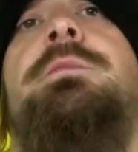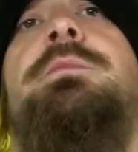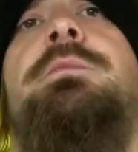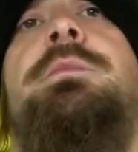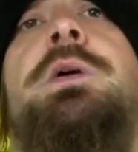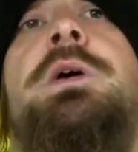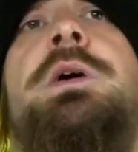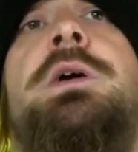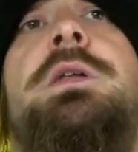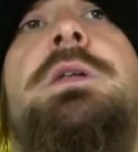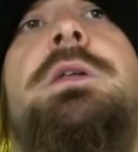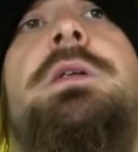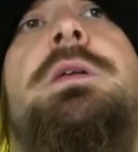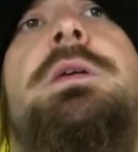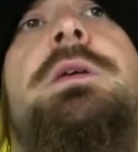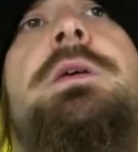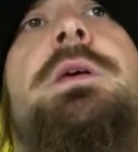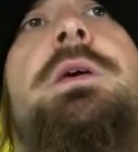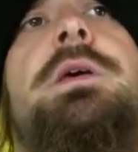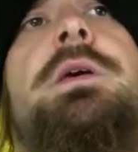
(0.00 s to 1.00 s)
But,
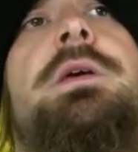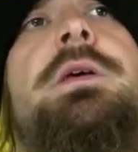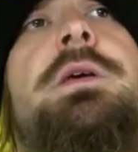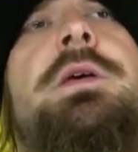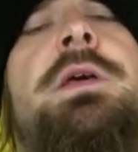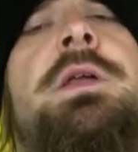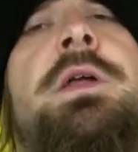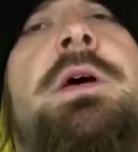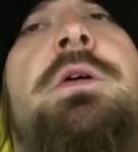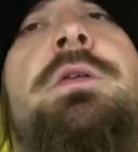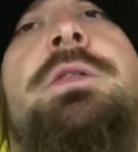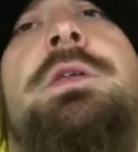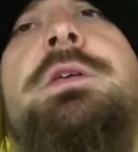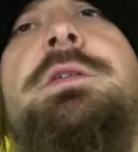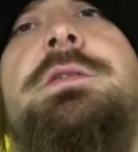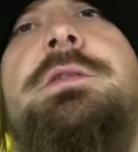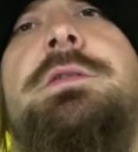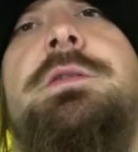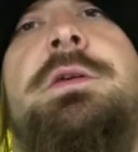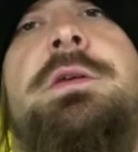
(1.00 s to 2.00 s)
you know,
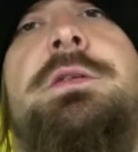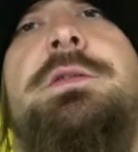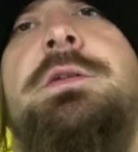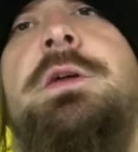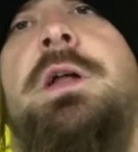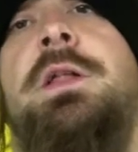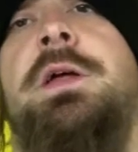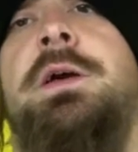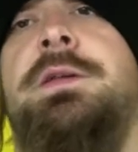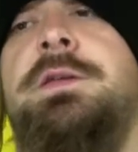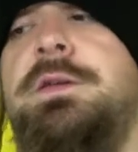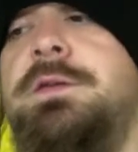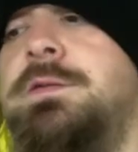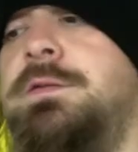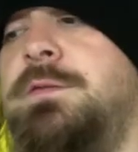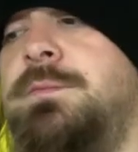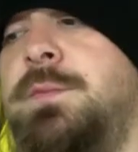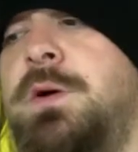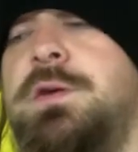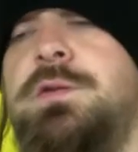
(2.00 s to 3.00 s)
it's not like this
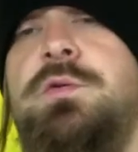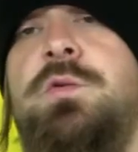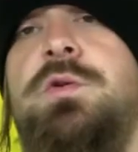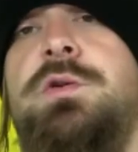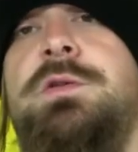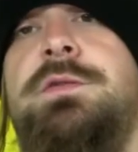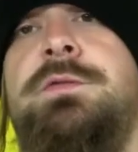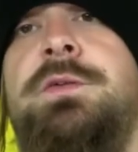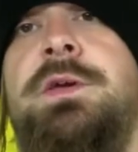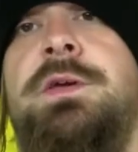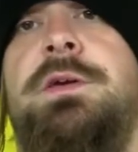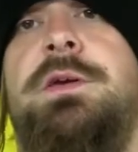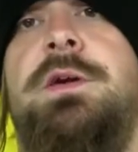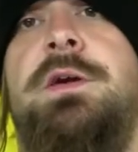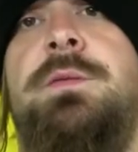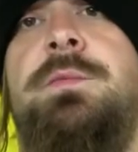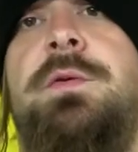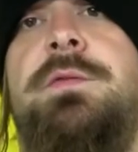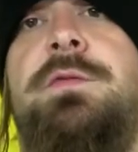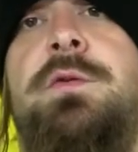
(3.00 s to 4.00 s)
is my source of
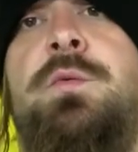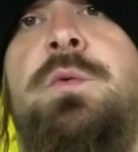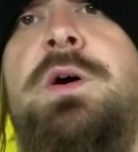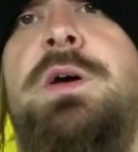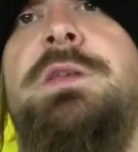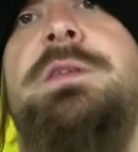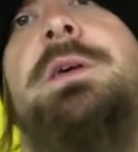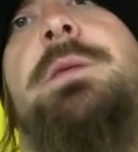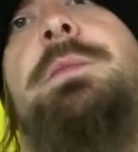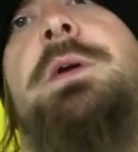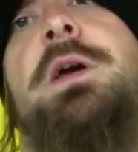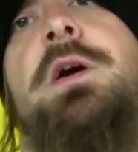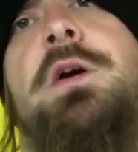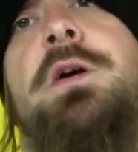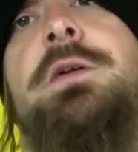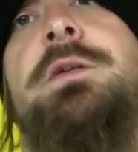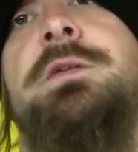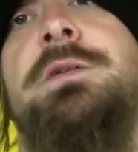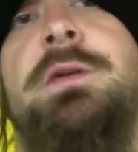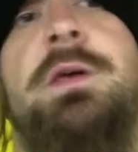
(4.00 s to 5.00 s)
income. If it was, I'd be
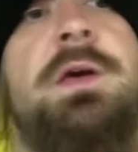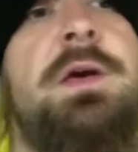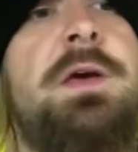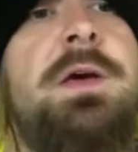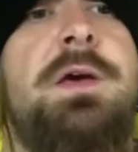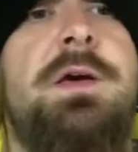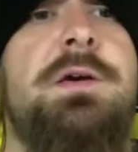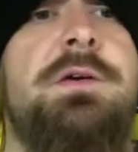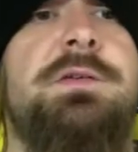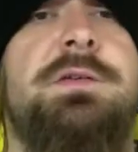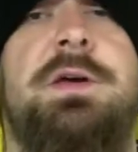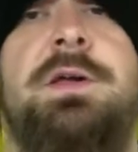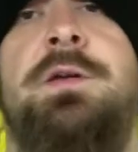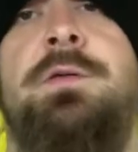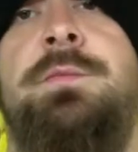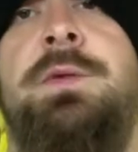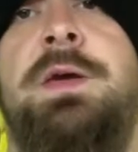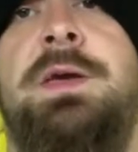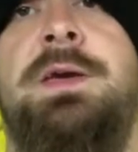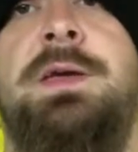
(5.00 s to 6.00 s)
hurting because I
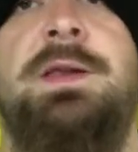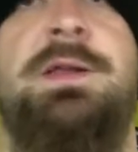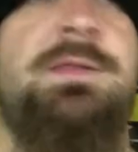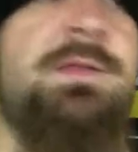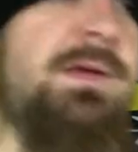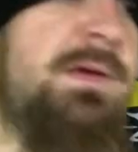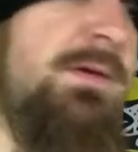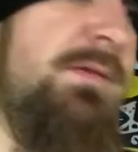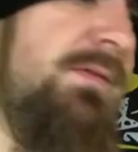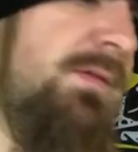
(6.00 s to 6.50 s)
don't make anything.